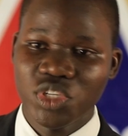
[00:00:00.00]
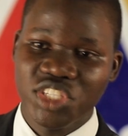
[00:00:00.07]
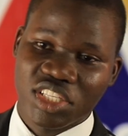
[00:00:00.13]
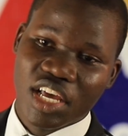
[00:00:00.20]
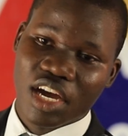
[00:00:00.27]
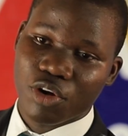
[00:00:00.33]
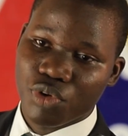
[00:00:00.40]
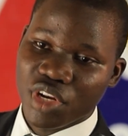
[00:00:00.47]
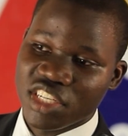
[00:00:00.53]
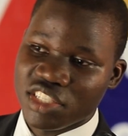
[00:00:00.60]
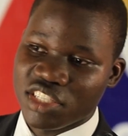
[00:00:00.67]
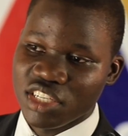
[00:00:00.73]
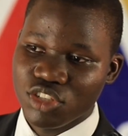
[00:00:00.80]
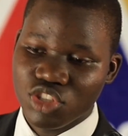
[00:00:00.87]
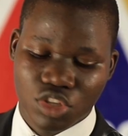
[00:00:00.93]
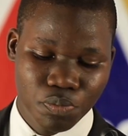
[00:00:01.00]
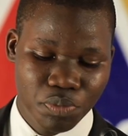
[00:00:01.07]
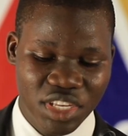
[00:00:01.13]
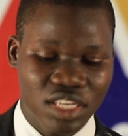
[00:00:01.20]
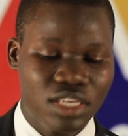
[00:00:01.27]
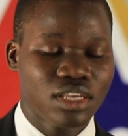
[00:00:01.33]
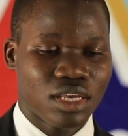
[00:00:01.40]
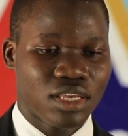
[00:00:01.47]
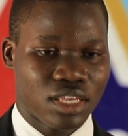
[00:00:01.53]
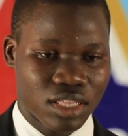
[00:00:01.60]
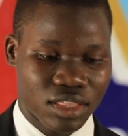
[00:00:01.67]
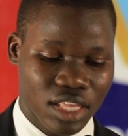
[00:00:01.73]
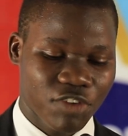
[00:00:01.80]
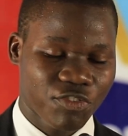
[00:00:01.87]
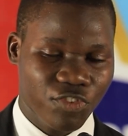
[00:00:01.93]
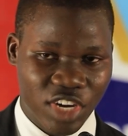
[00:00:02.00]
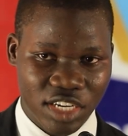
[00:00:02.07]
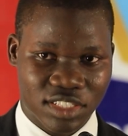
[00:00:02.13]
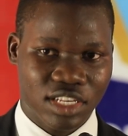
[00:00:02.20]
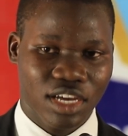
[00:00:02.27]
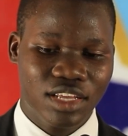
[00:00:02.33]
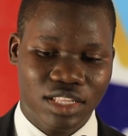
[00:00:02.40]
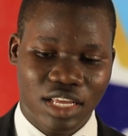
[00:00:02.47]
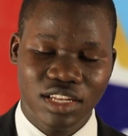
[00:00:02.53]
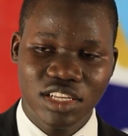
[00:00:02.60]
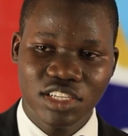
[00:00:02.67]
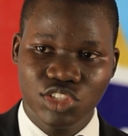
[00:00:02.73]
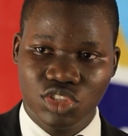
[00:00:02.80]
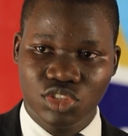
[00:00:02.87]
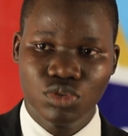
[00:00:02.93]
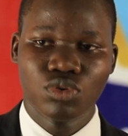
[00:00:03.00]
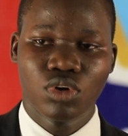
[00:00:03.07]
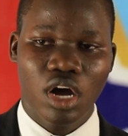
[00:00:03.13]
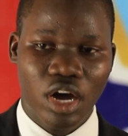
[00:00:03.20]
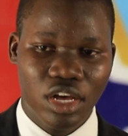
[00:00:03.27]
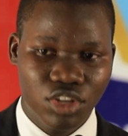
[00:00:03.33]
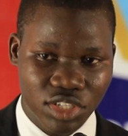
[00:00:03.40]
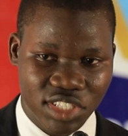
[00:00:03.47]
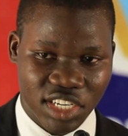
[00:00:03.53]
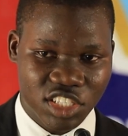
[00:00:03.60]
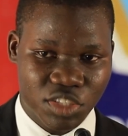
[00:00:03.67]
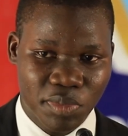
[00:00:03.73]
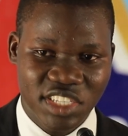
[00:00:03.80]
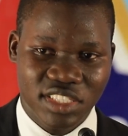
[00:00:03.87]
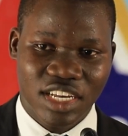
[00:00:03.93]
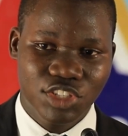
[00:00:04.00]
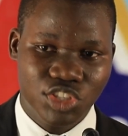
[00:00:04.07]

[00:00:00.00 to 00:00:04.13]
which they are crediting to be the factor that leads to our low tax base.